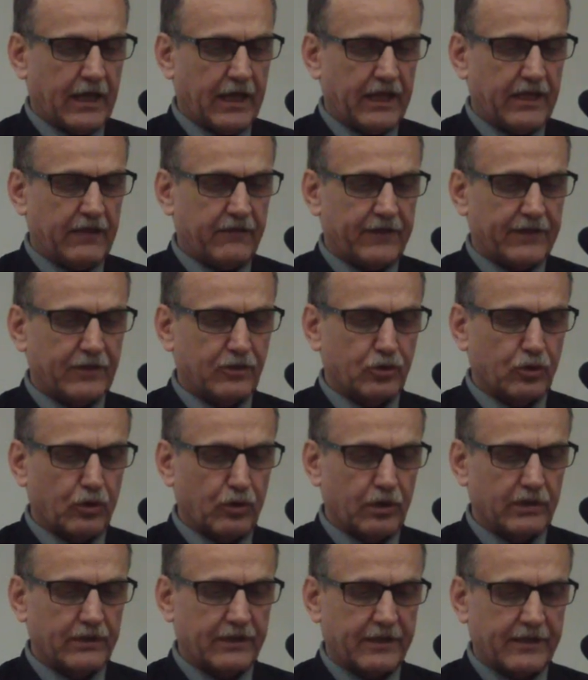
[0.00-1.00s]
even
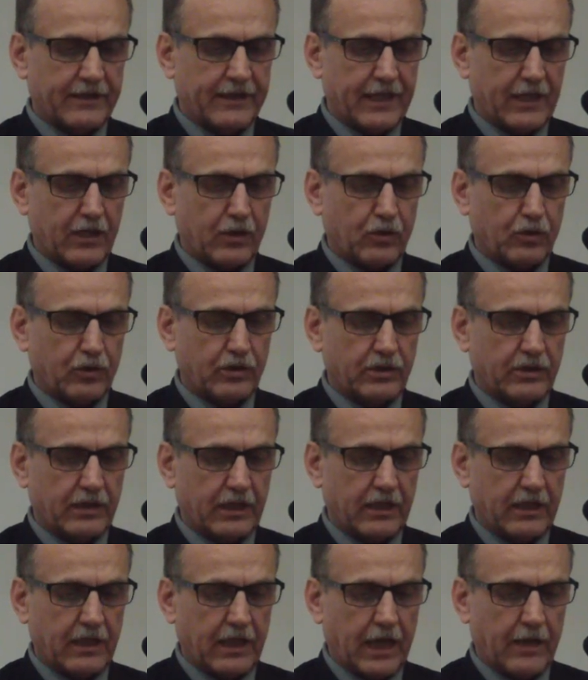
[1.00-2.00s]
told they could
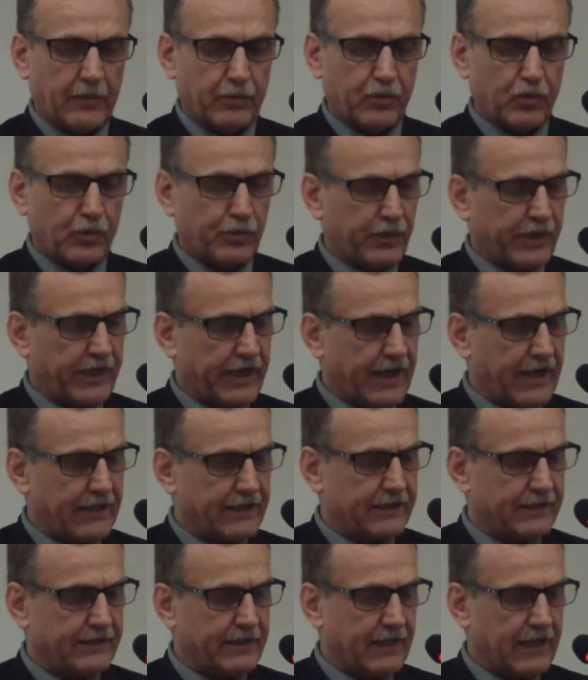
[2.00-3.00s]

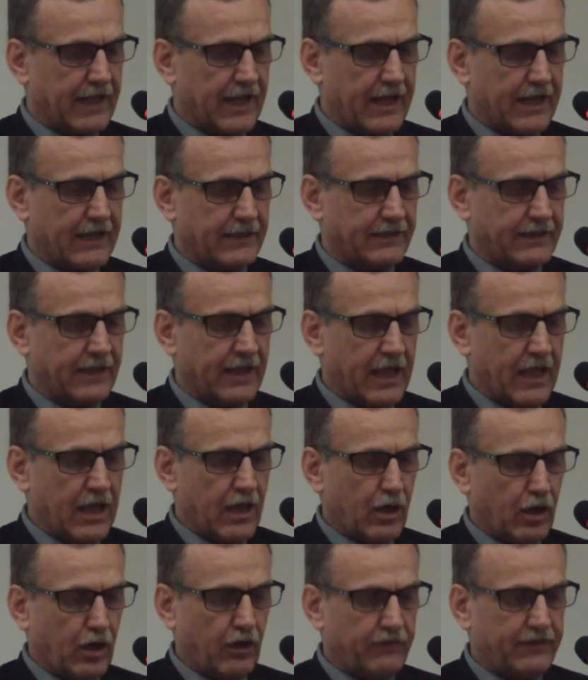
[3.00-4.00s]
appropriate the land
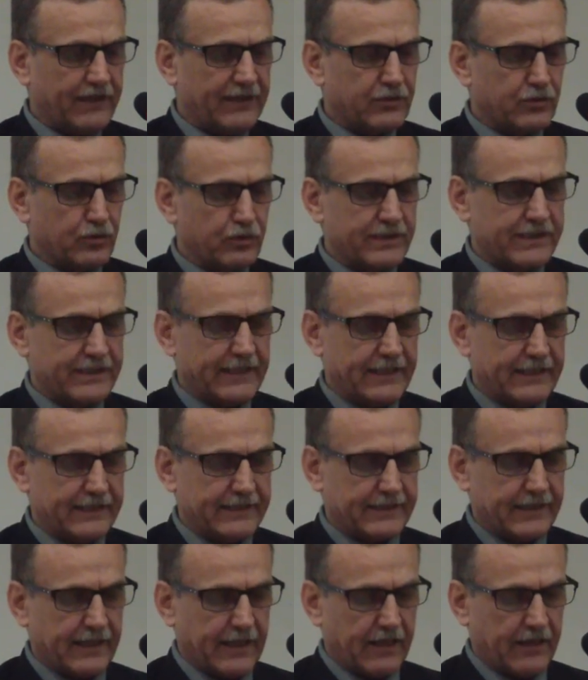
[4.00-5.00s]
of the
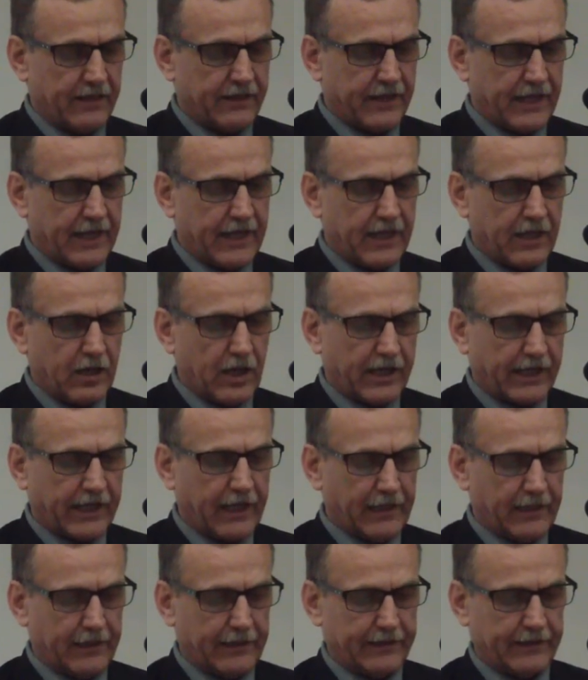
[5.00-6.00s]
Tutsis they
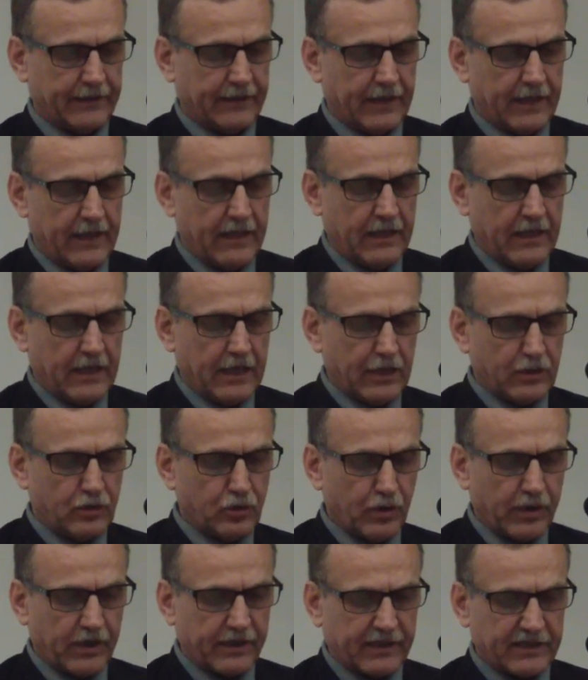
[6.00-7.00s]
killed.
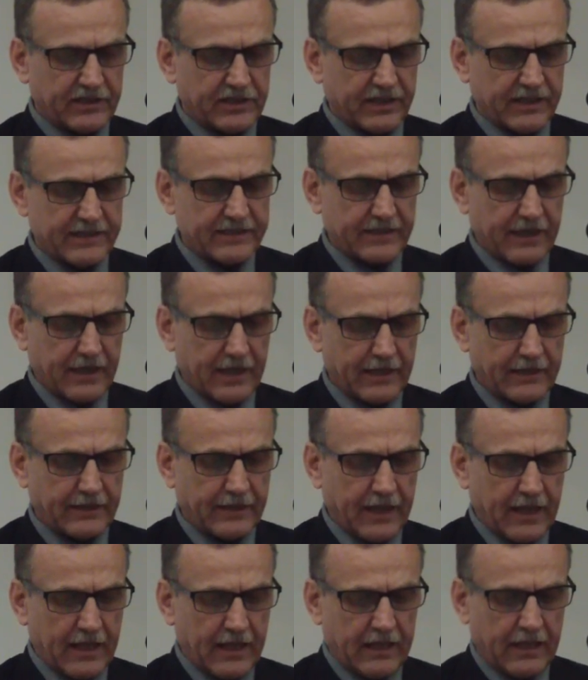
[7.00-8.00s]
During the genocide,
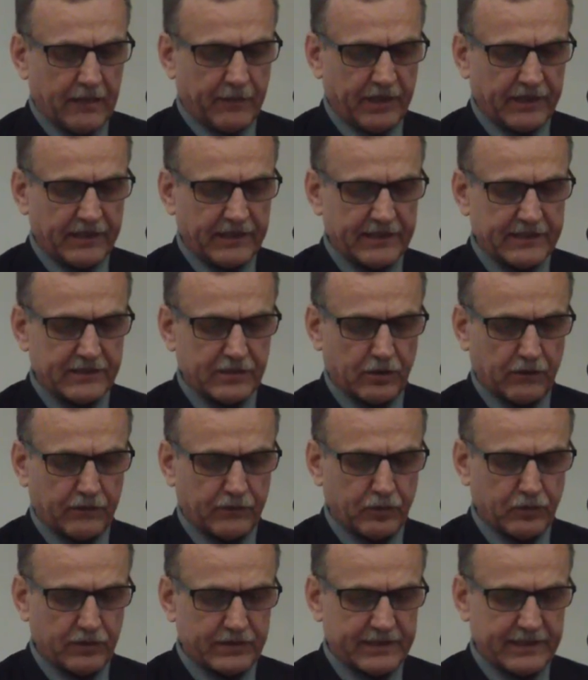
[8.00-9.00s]
the bodies of
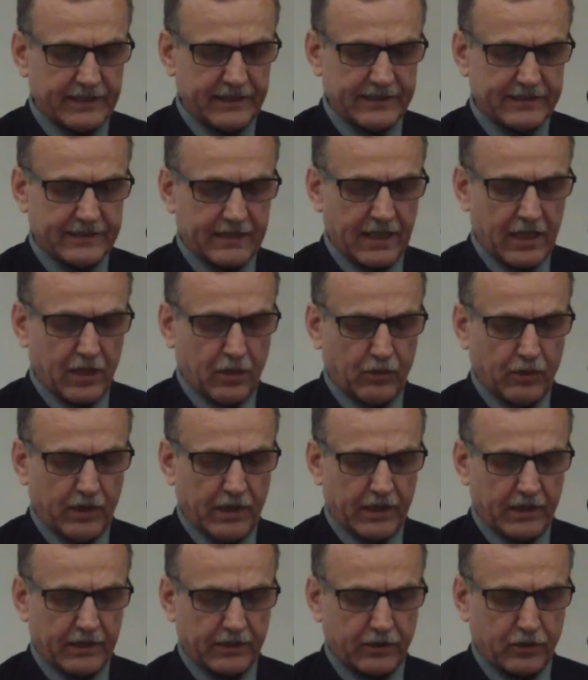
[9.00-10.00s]
Tutsis
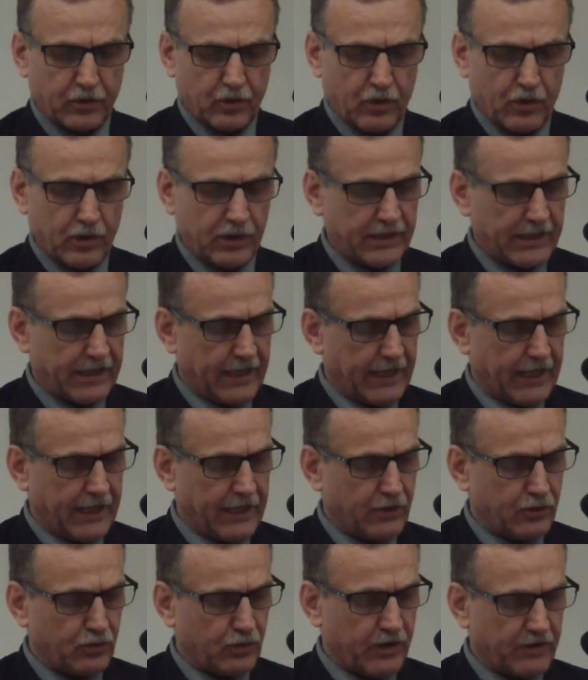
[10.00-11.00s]
were thrown
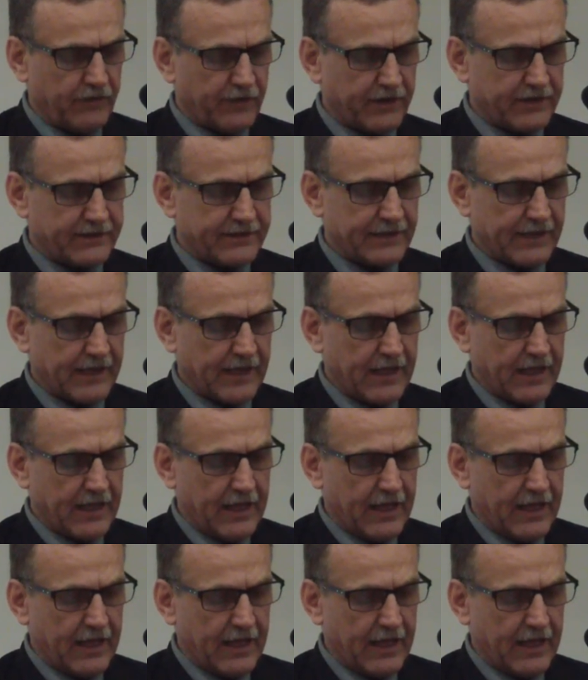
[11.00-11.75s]
into rivers,